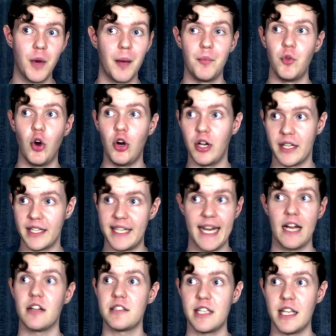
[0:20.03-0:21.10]
I'm not
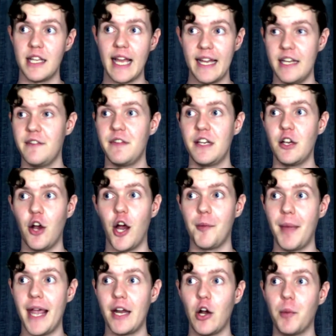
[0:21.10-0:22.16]
counting any video I
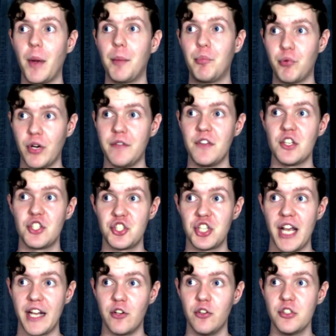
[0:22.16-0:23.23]
made on my previous
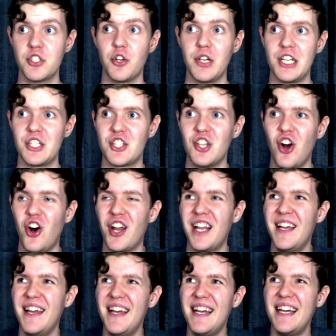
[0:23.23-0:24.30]
channel, so it's not